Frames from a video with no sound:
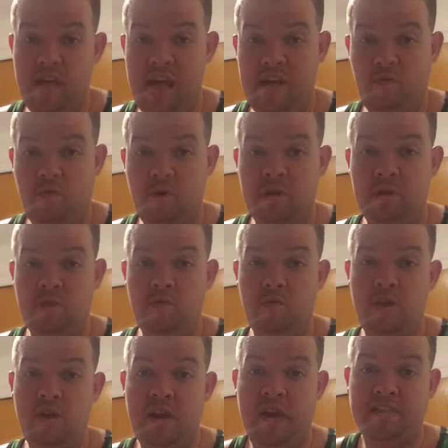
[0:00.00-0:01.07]
everyone
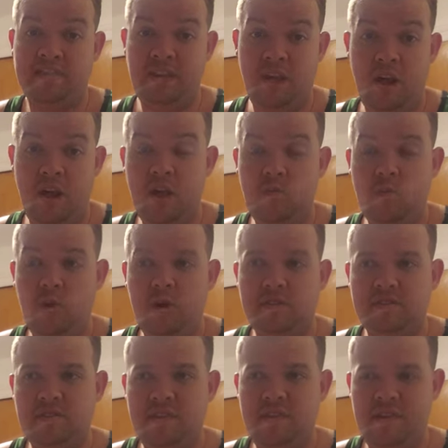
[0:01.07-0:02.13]
reunites at
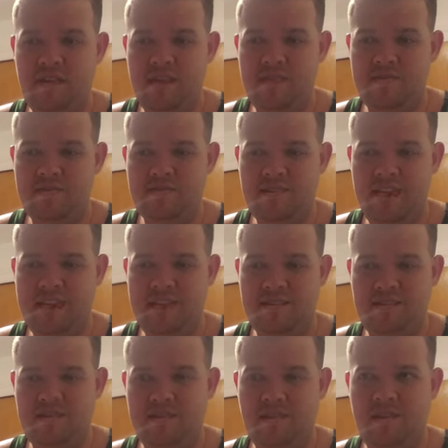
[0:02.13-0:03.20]
Hogwarts, and
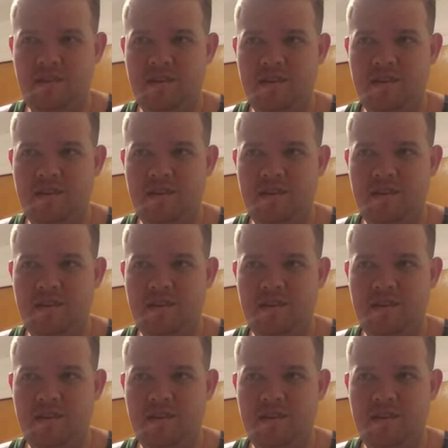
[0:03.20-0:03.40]
then.